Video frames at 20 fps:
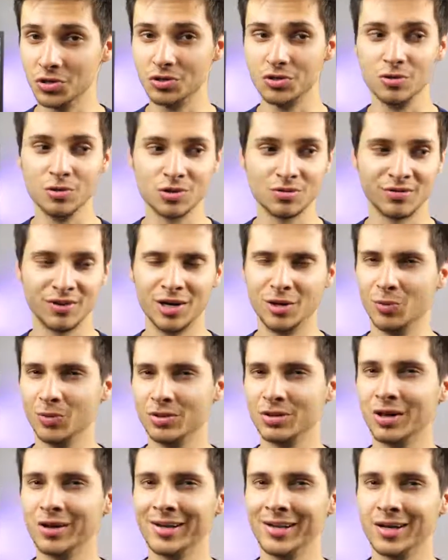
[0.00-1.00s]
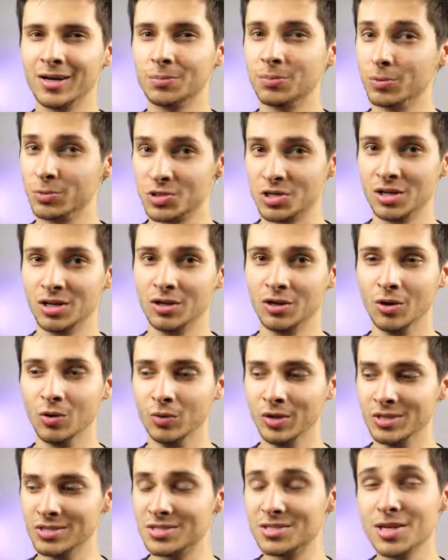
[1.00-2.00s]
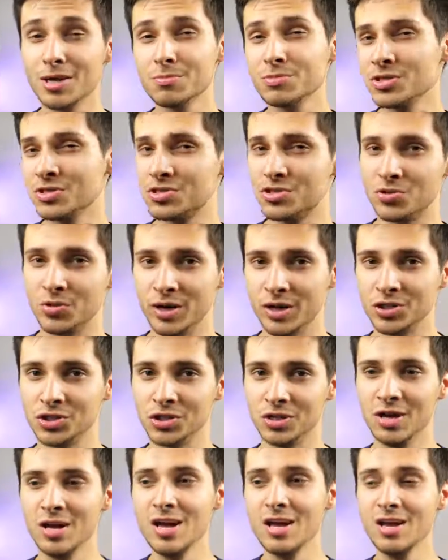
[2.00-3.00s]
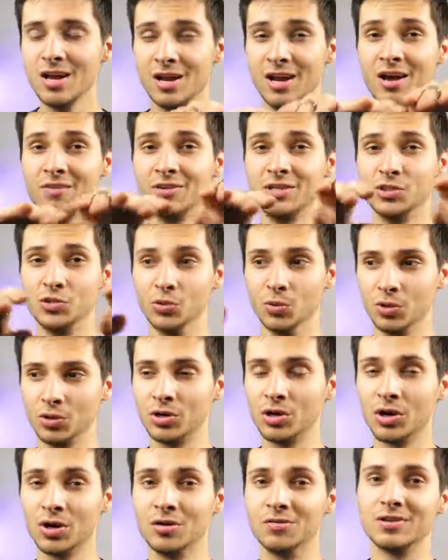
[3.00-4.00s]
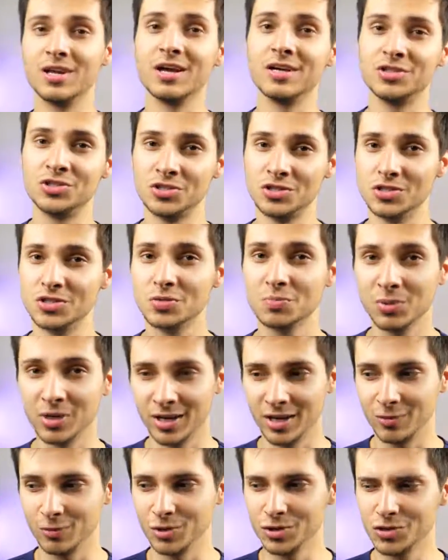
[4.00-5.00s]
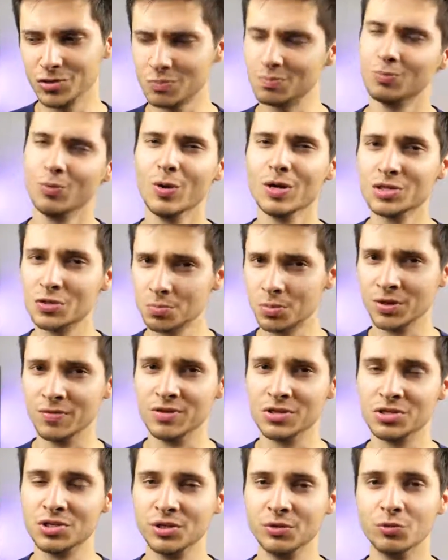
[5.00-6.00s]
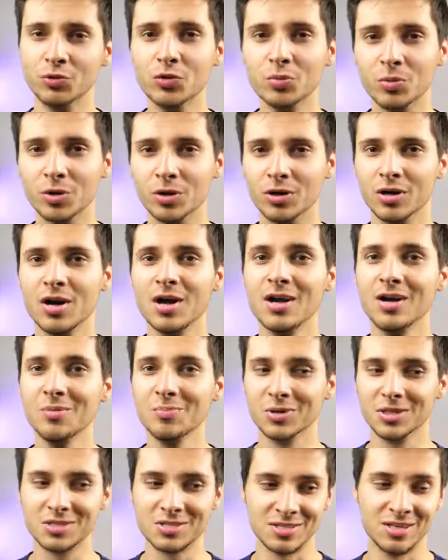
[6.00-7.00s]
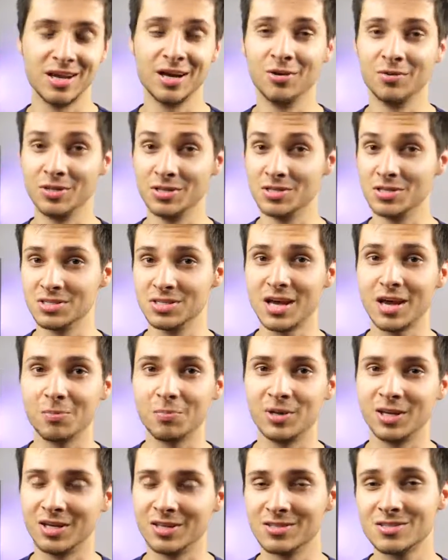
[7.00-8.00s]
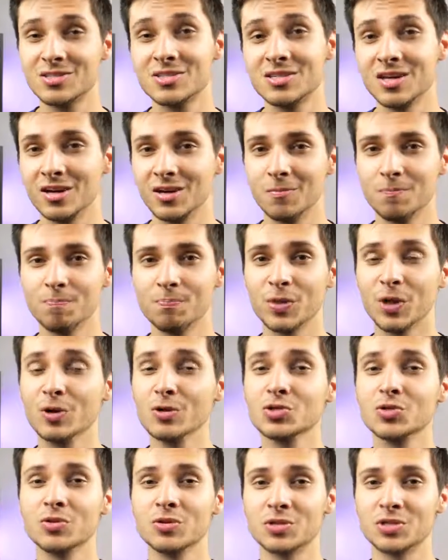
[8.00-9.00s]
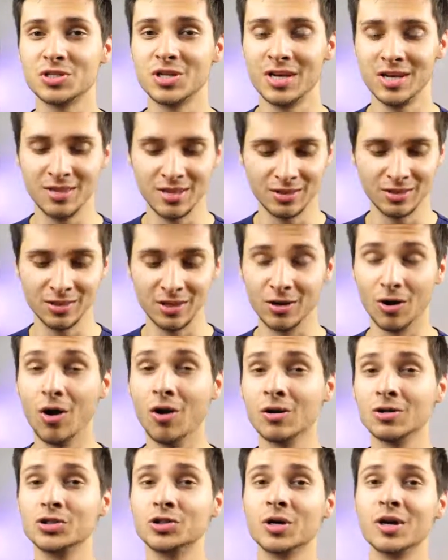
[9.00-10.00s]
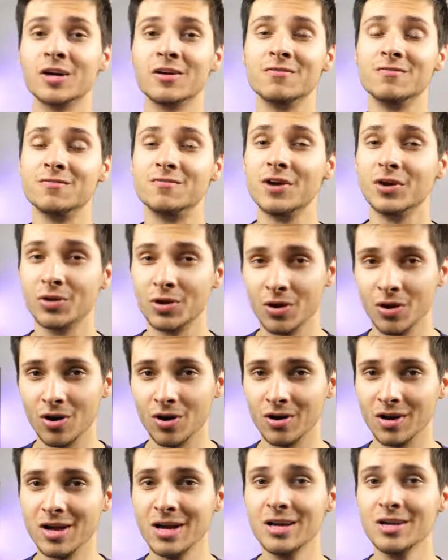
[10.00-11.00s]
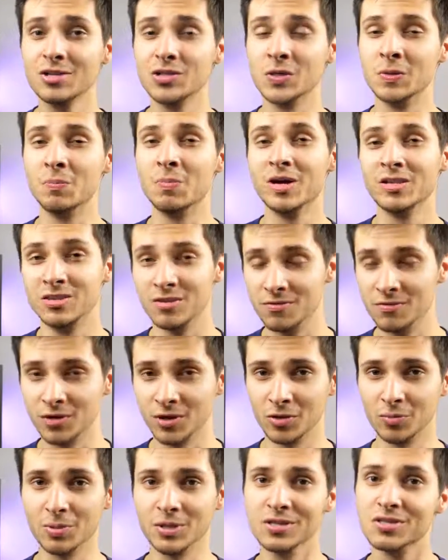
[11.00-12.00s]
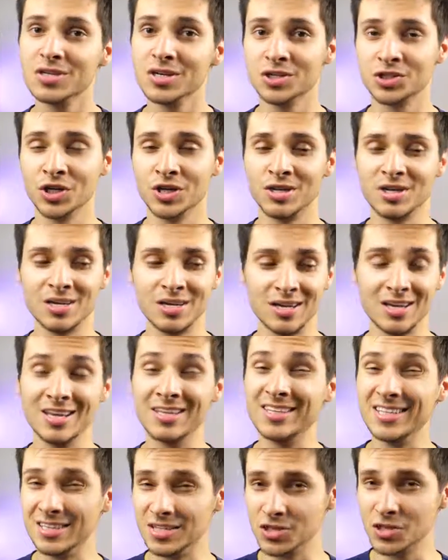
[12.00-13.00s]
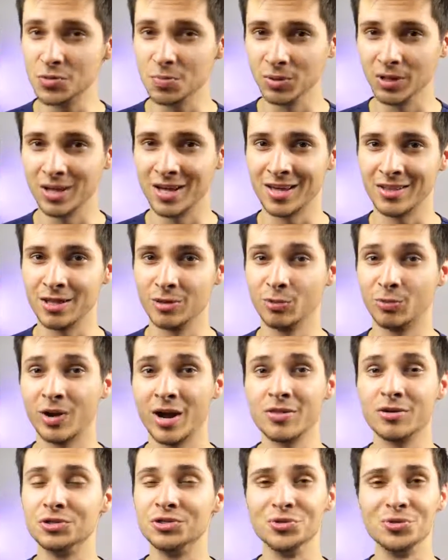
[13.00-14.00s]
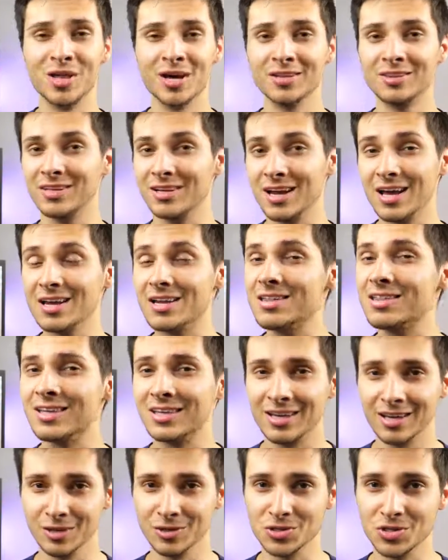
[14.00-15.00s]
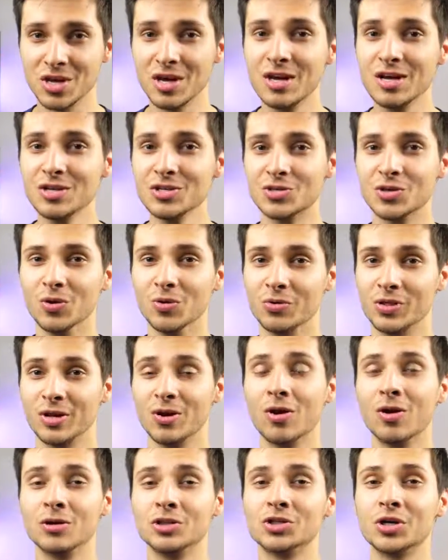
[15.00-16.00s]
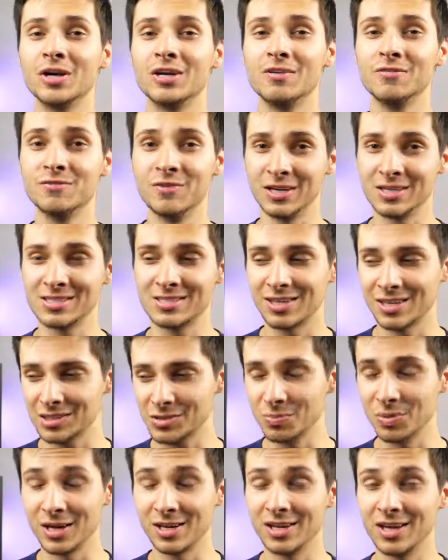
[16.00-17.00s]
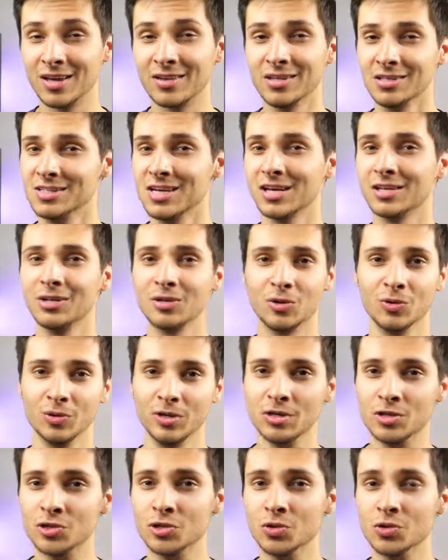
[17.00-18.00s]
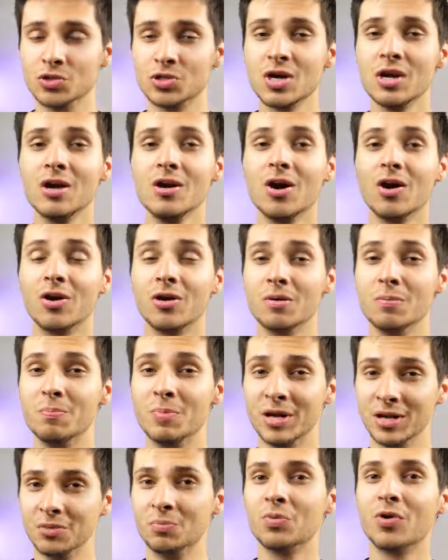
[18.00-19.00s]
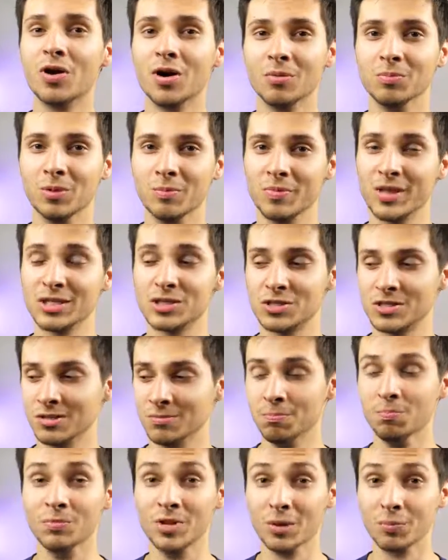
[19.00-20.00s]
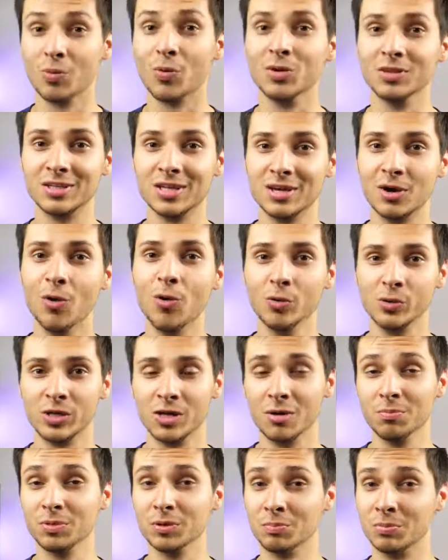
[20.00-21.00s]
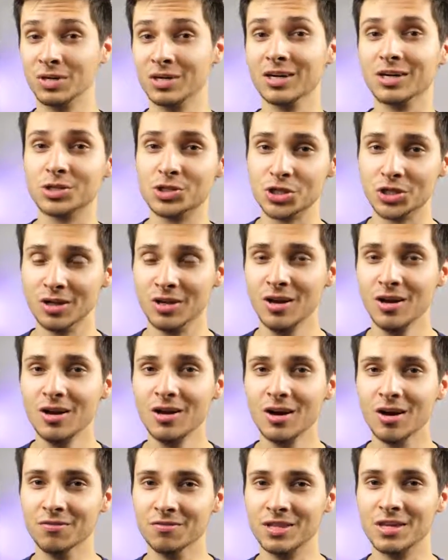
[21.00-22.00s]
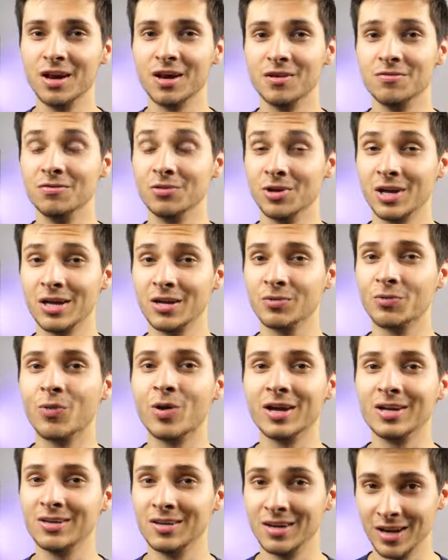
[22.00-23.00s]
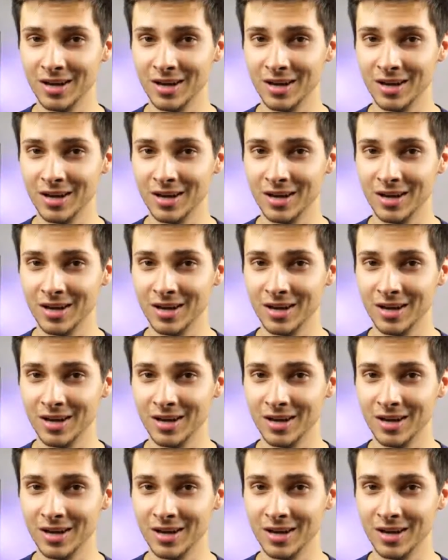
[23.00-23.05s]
good news for anyone thought Apple was going to go in Samsung's direction and have a dual curved edge display, which was previously rumored, but now this is happening instead. Also, they're saying that they are trying very hard to embed the fingerprint Touch ID in the display, and they would rather do that than anything else. So they are trying to fix that. But again, the technical issues are a big problem. That's the number one thing holding up the production of the iPhone 8 right